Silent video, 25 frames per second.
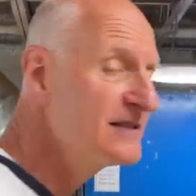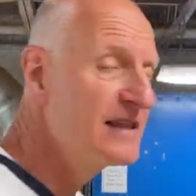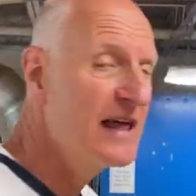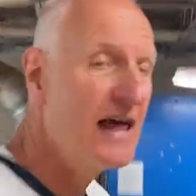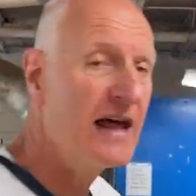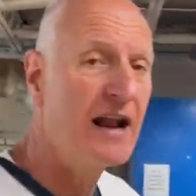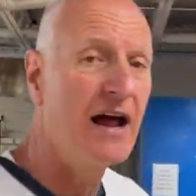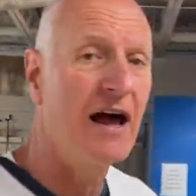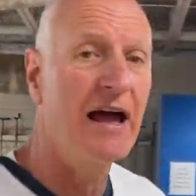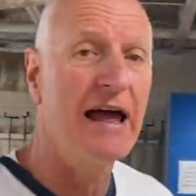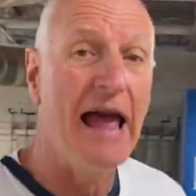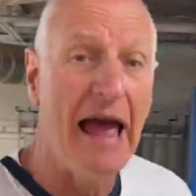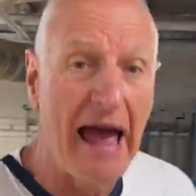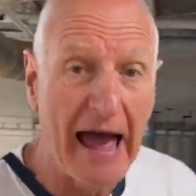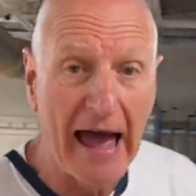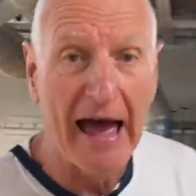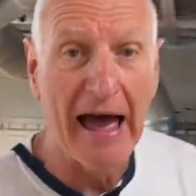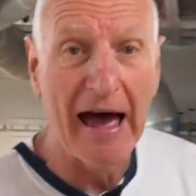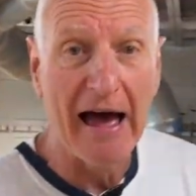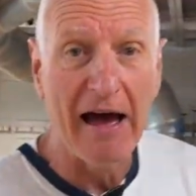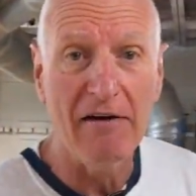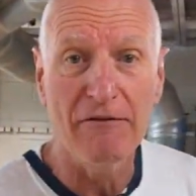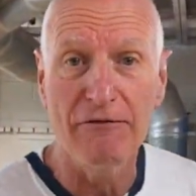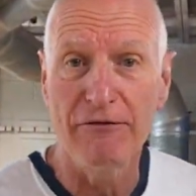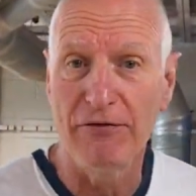that I
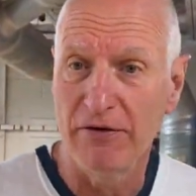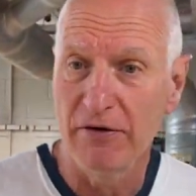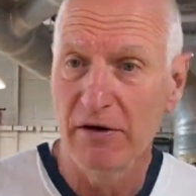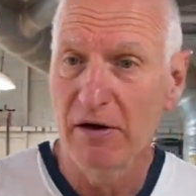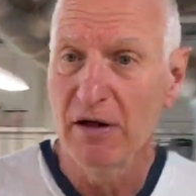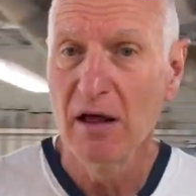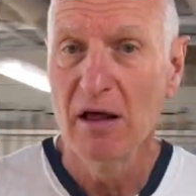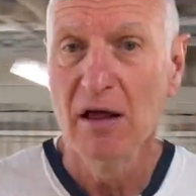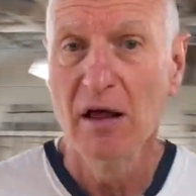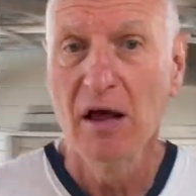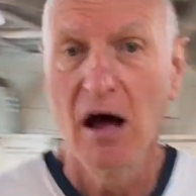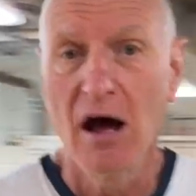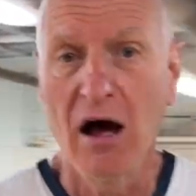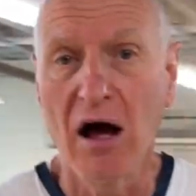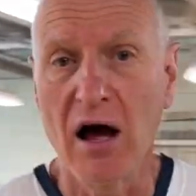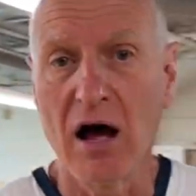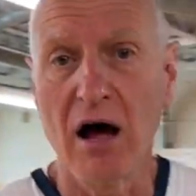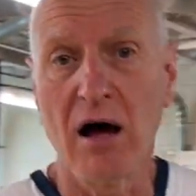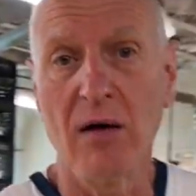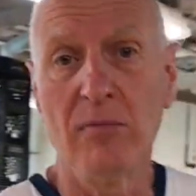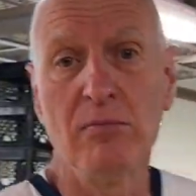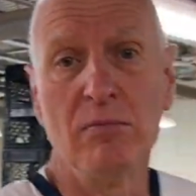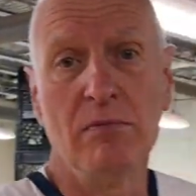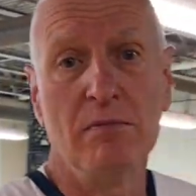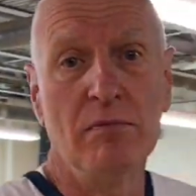have
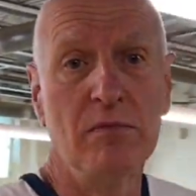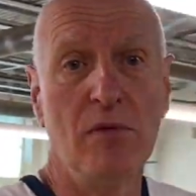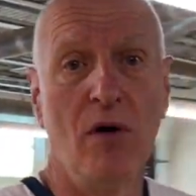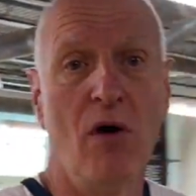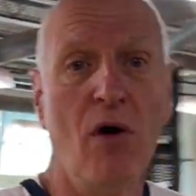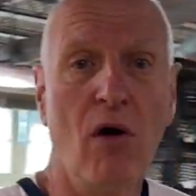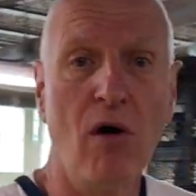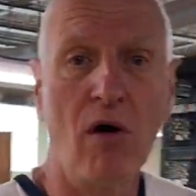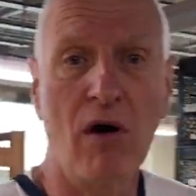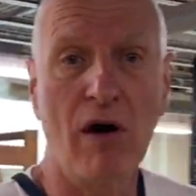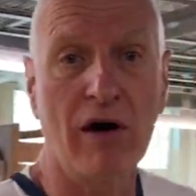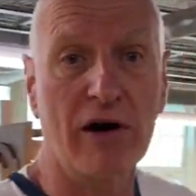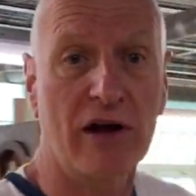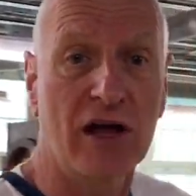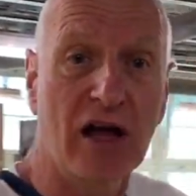are